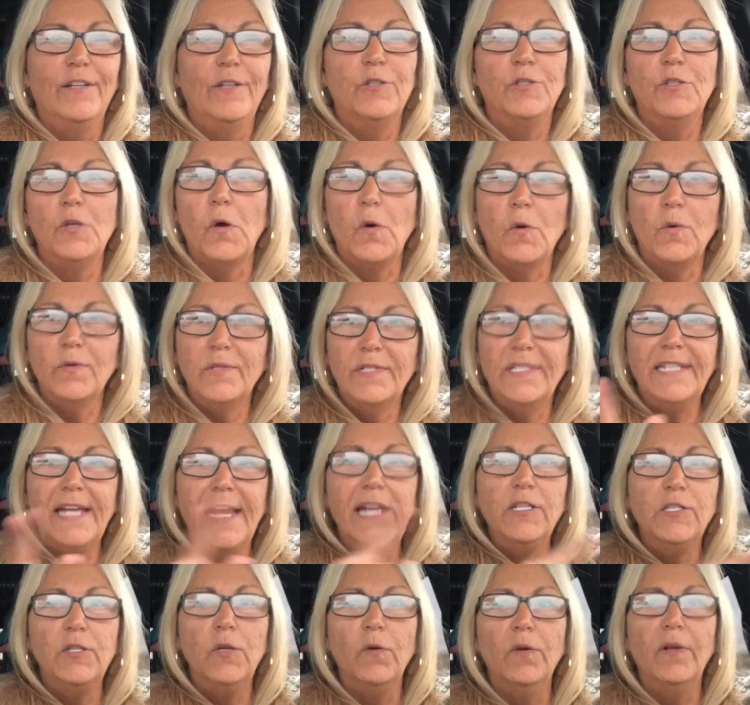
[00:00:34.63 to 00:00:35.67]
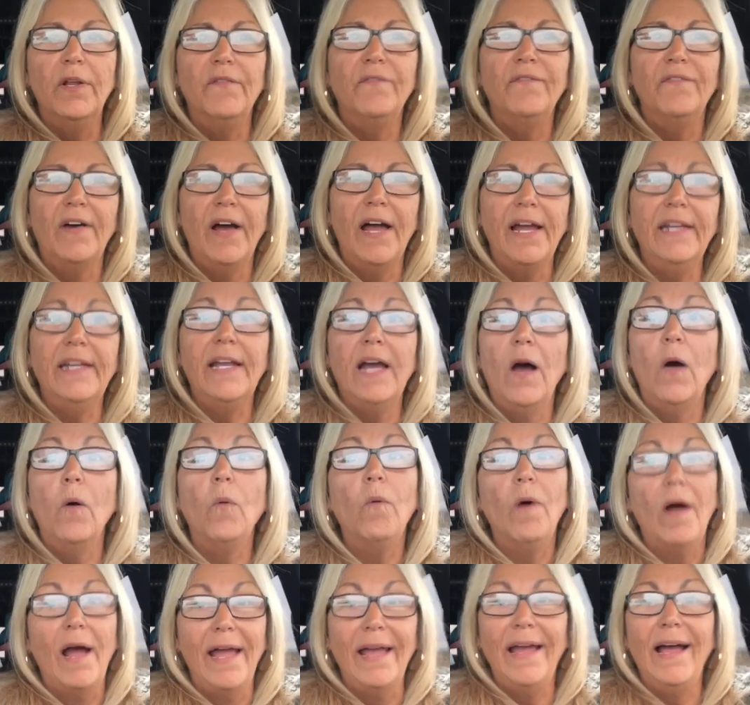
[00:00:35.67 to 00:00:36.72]
So stay tuned and find out
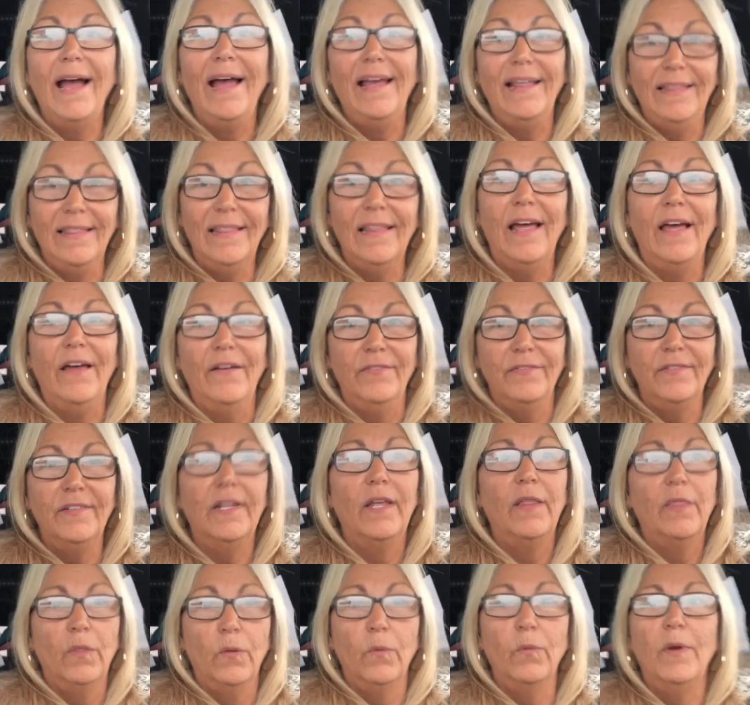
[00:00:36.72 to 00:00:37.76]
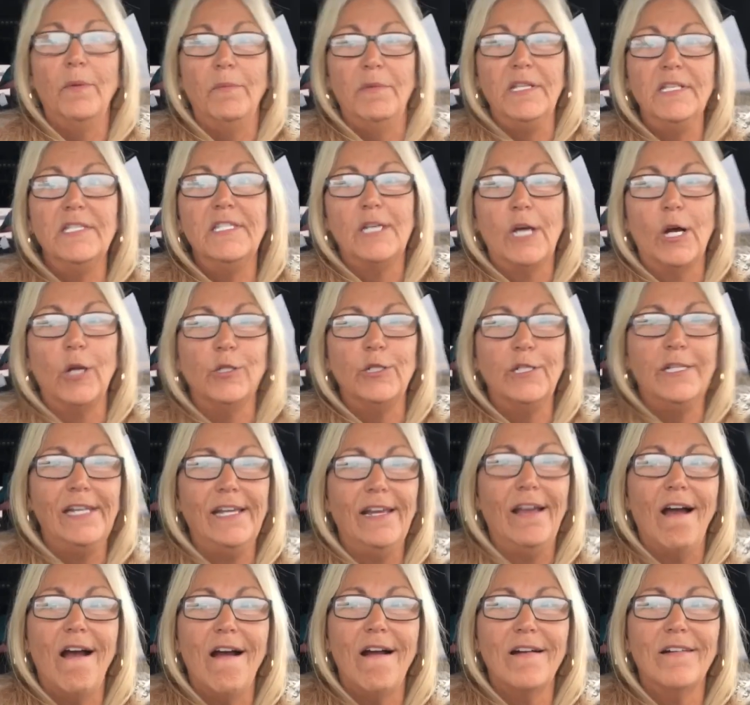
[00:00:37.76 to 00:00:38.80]
why I left the women's
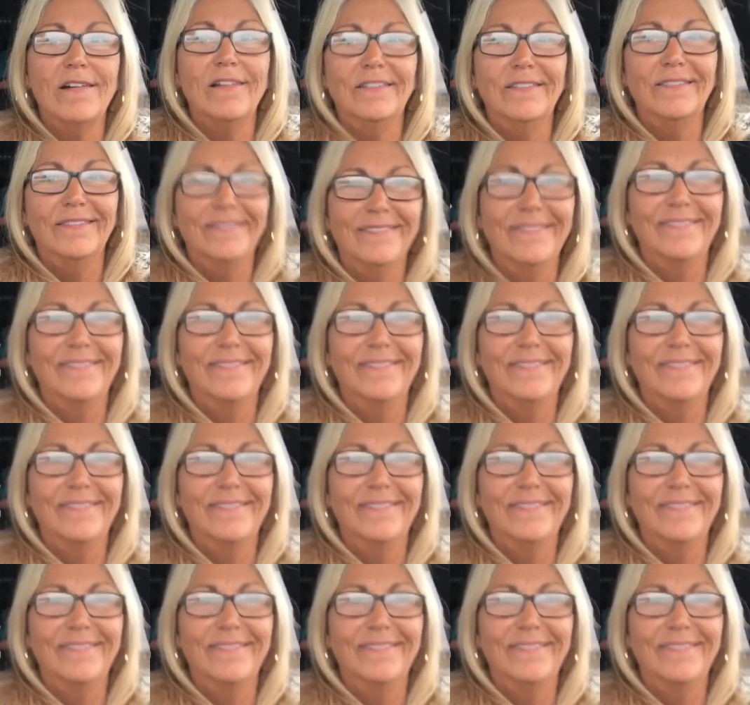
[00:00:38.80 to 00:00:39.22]
RTR.